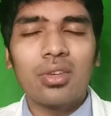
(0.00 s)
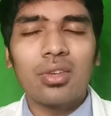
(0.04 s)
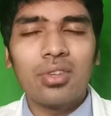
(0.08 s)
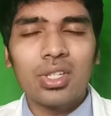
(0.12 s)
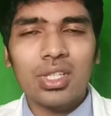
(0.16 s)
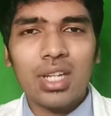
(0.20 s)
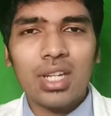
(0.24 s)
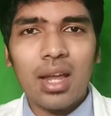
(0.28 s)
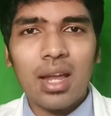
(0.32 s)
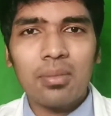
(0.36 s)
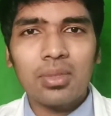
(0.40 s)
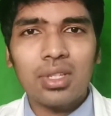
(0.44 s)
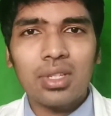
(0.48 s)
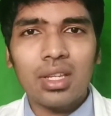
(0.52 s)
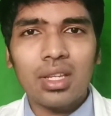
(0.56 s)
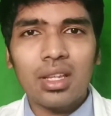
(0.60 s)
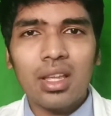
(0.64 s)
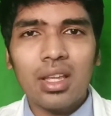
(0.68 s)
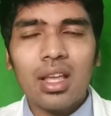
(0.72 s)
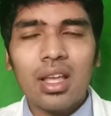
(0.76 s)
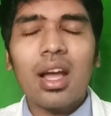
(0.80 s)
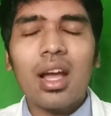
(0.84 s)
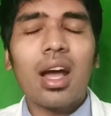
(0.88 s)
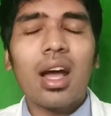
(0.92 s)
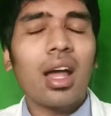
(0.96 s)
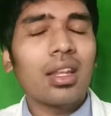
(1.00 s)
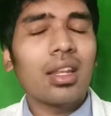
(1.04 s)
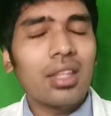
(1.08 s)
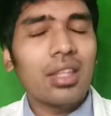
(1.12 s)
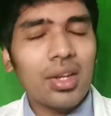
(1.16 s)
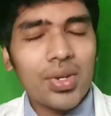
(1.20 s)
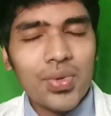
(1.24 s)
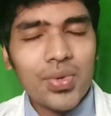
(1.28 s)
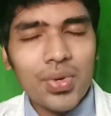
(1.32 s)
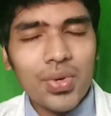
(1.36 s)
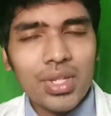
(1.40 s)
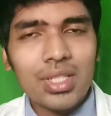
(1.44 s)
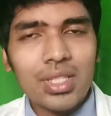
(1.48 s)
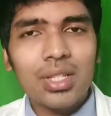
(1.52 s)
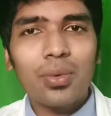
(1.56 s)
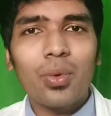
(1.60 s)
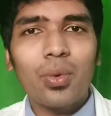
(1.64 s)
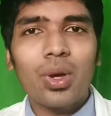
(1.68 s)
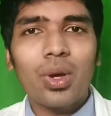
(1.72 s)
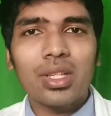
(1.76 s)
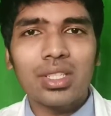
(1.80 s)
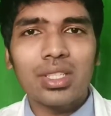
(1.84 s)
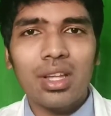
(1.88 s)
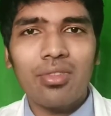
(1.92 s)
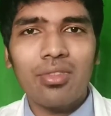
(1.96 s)
Vishram Singh, and that risk
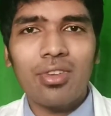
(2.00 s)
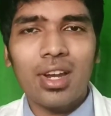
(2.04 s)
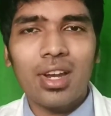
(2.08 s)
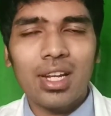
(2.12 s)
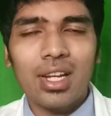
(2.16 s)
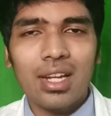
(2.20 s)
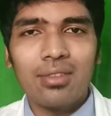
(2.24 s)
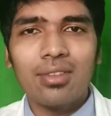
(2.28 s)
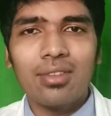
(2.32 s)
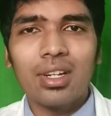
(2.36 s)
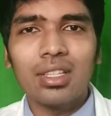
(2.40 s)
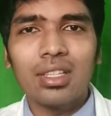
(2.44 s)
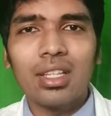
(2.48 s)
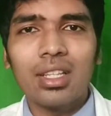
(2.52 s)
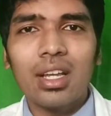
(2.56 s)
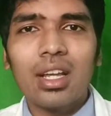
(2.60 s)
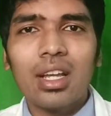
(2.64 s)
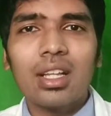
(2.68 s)
was definitely worth.